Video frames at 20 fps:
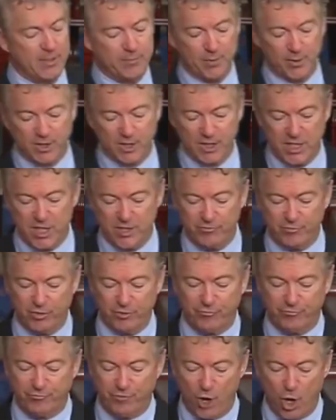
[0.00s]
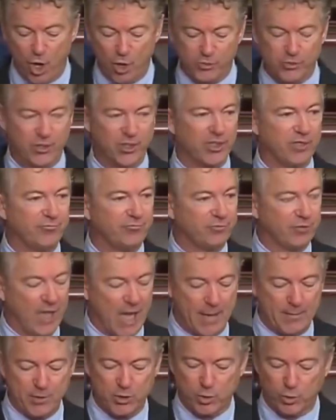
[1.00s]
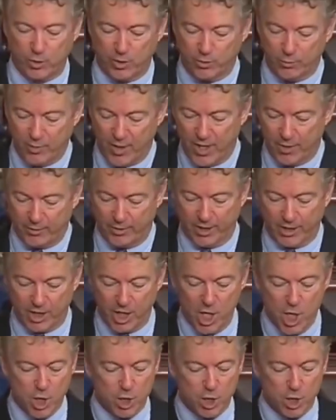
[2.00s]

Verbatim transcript: believed the false and inflammatory rhetoric